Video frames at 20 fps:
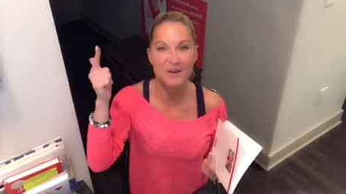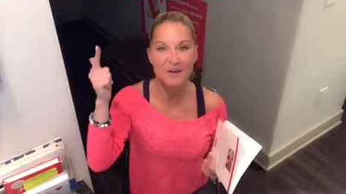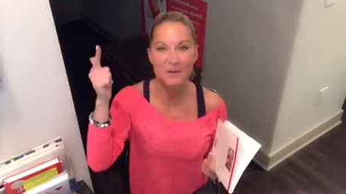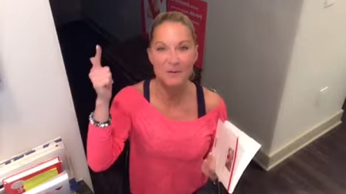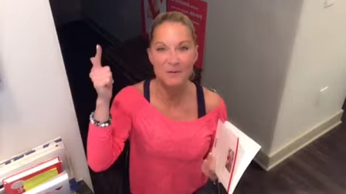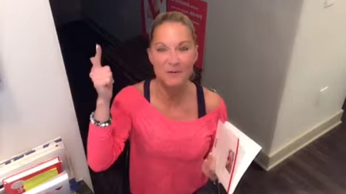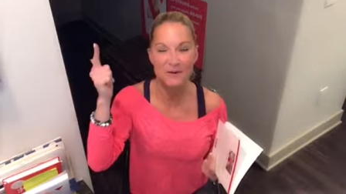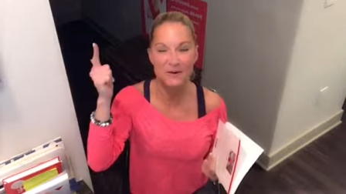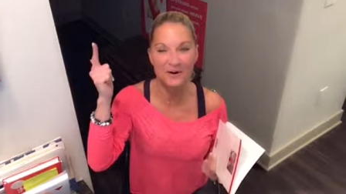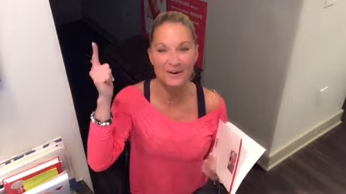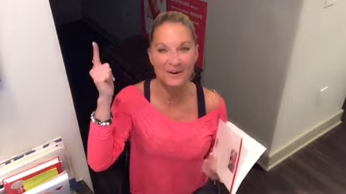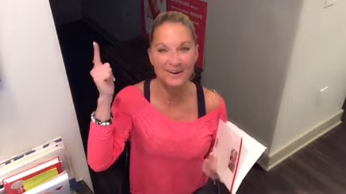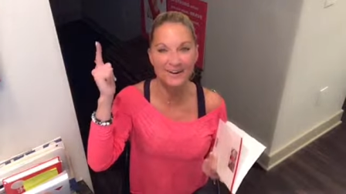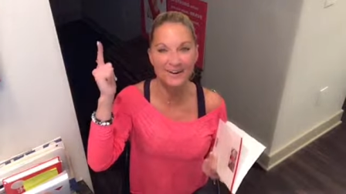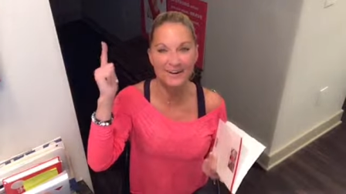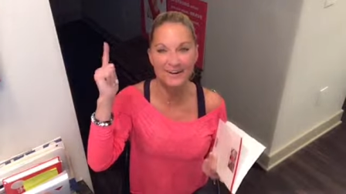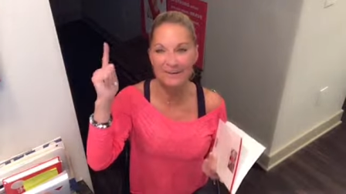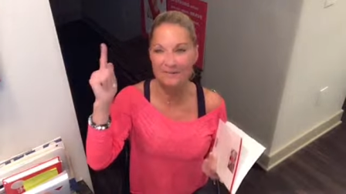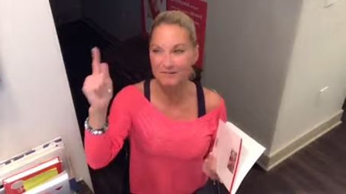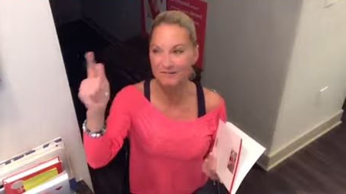
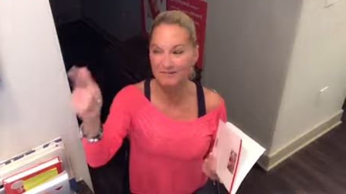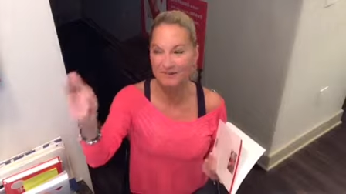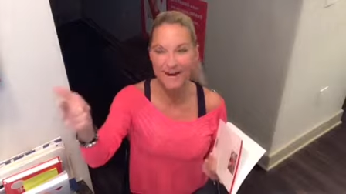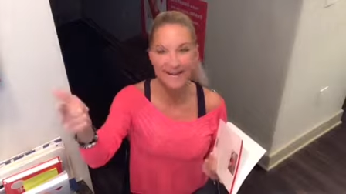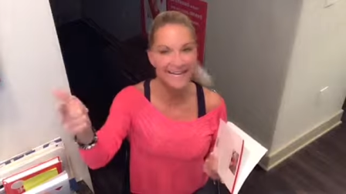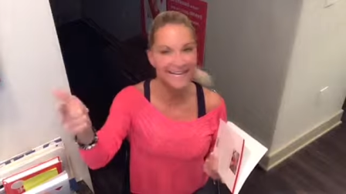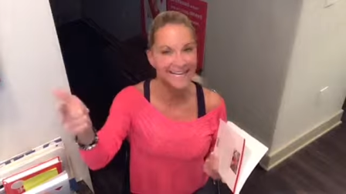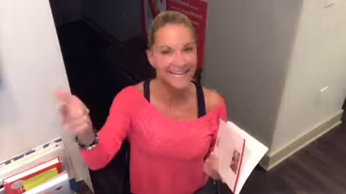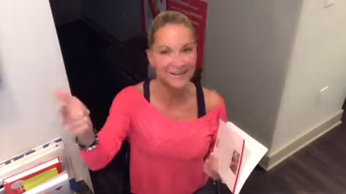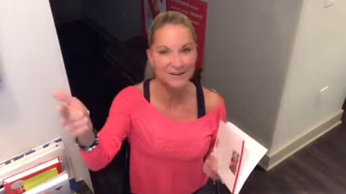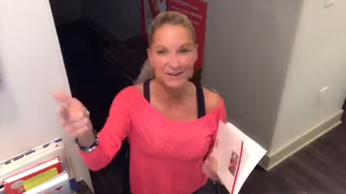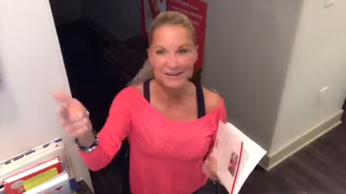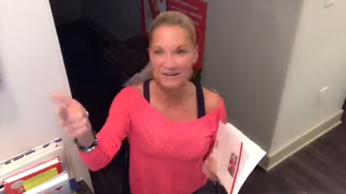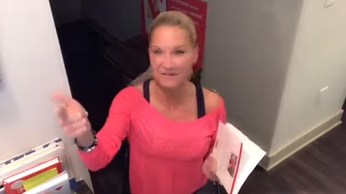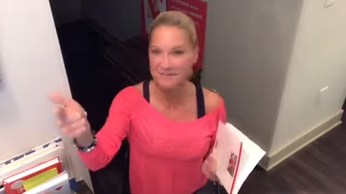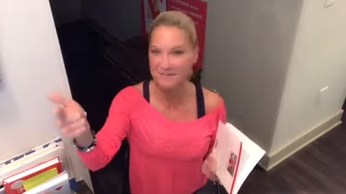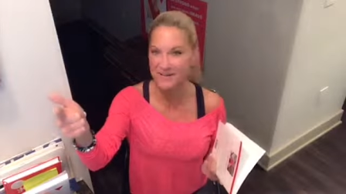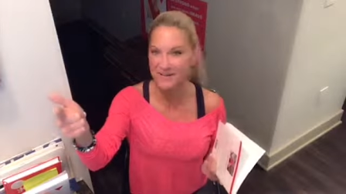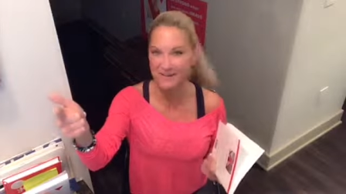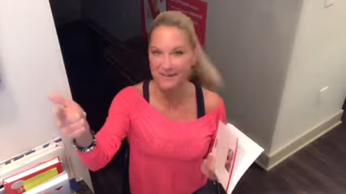or writing it on
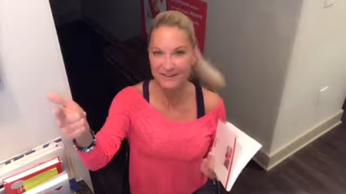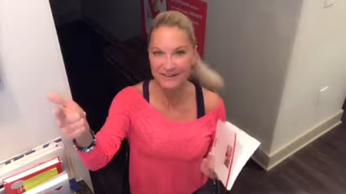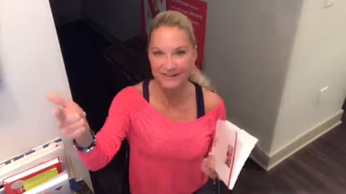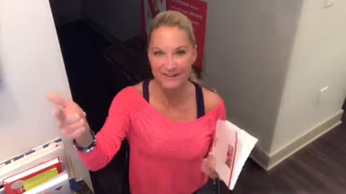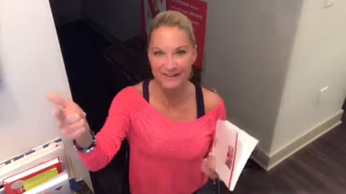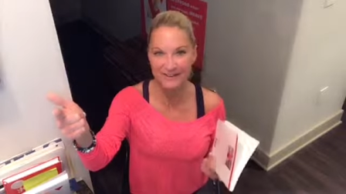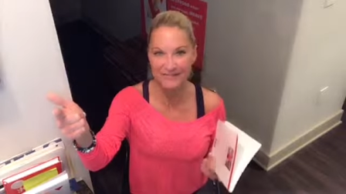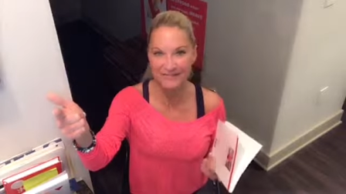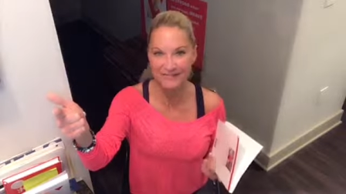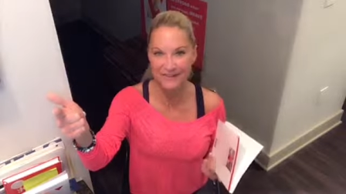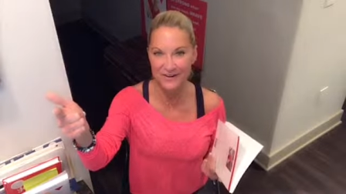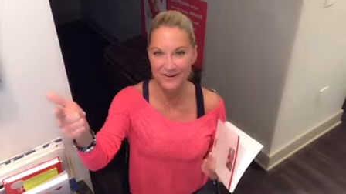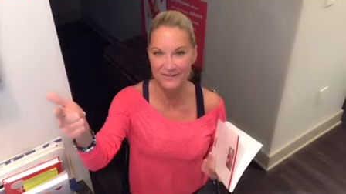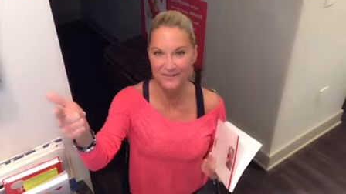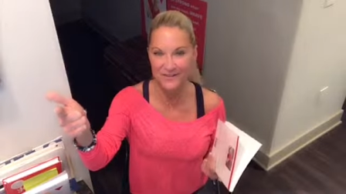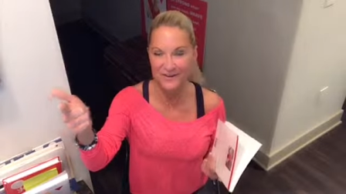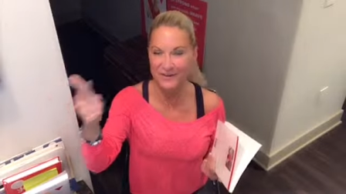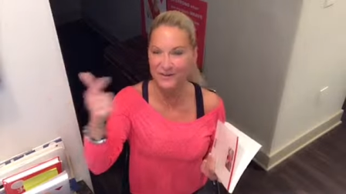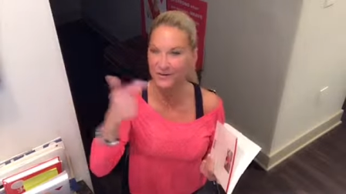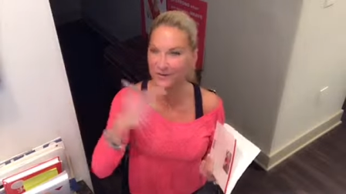a mirror in front of
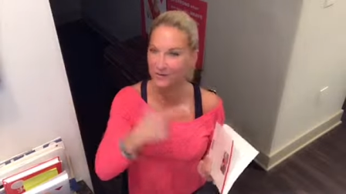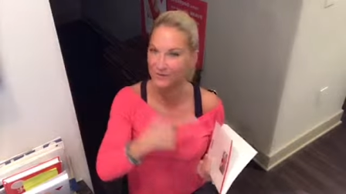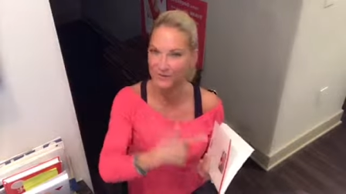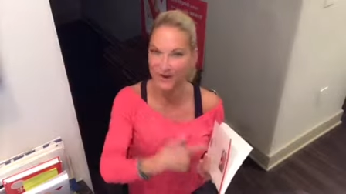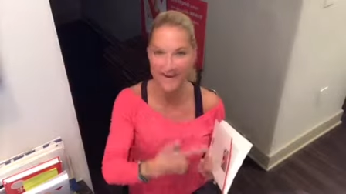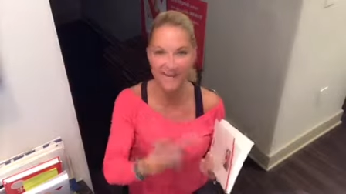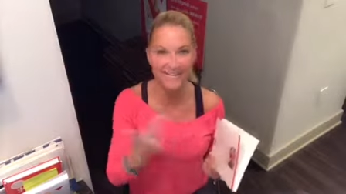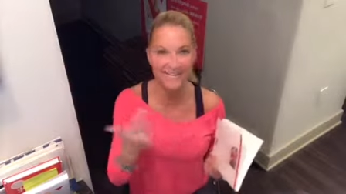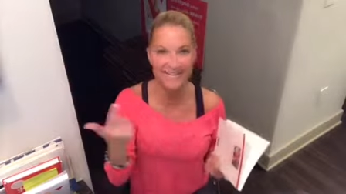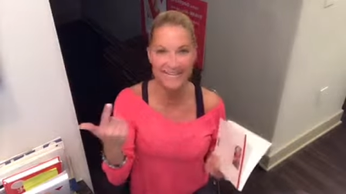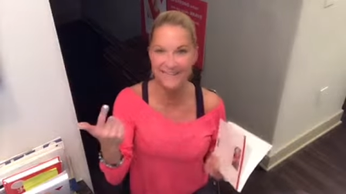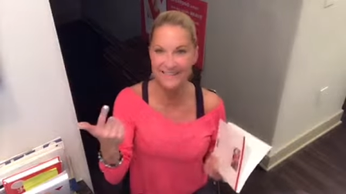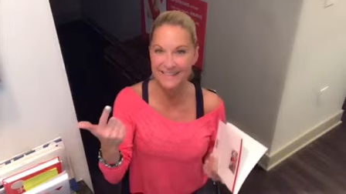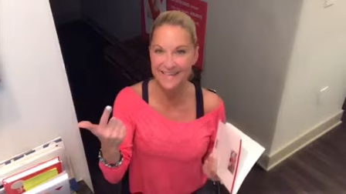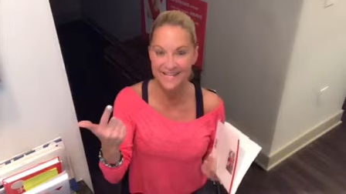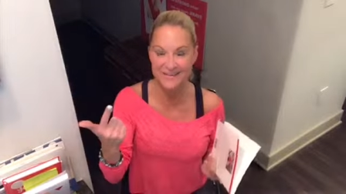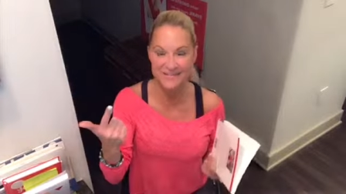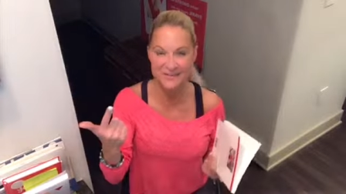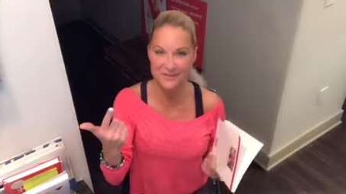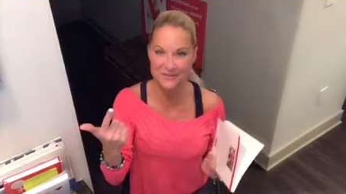you or writing it in
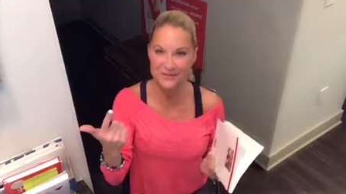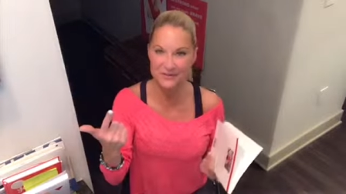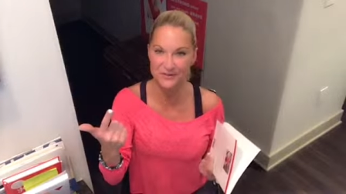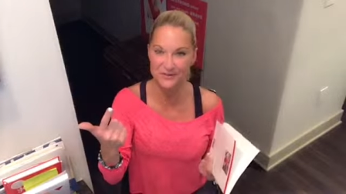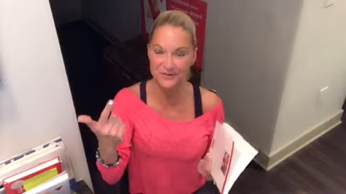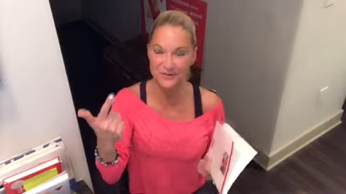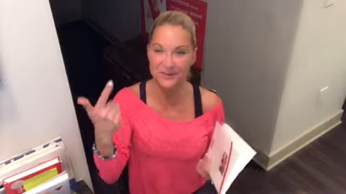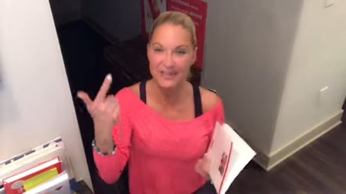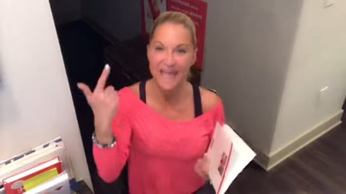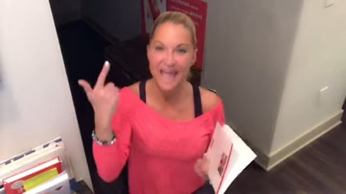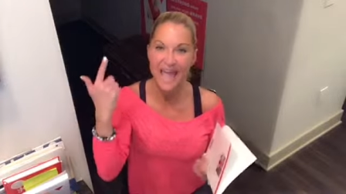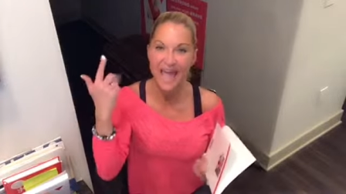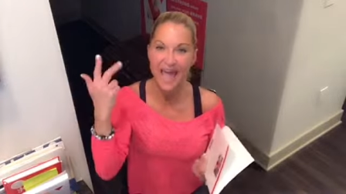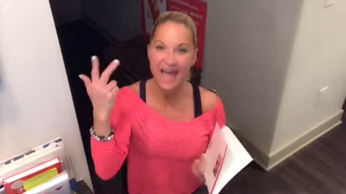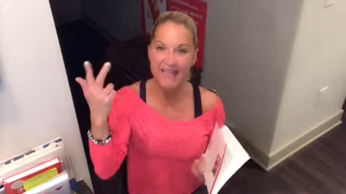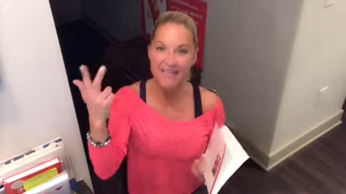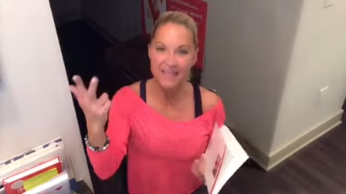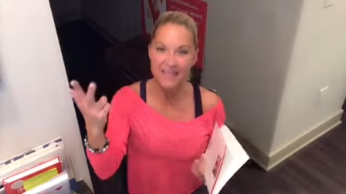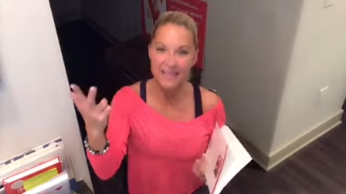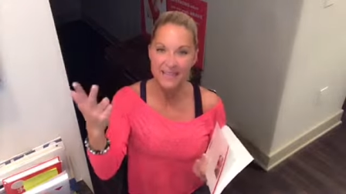that journal.
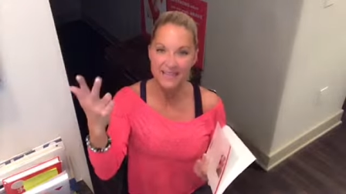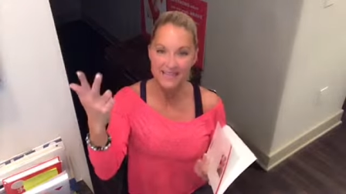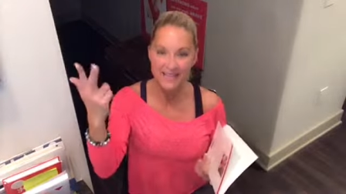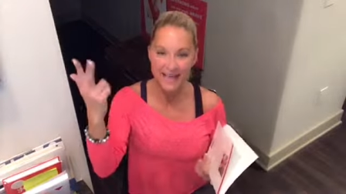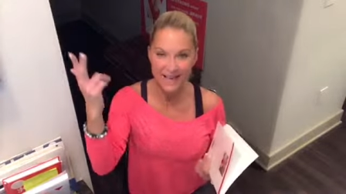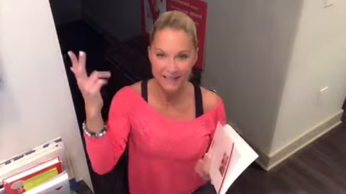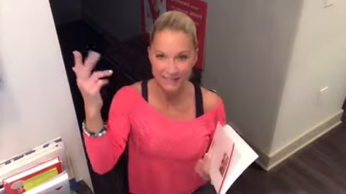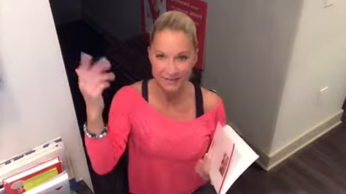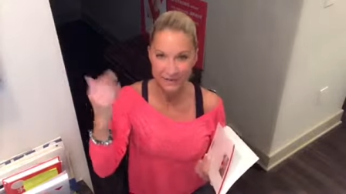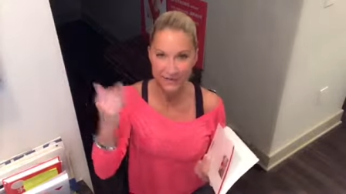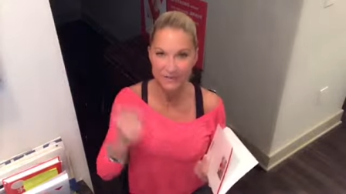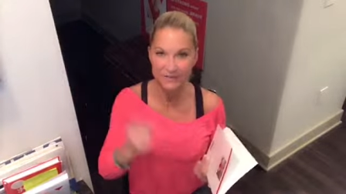And then that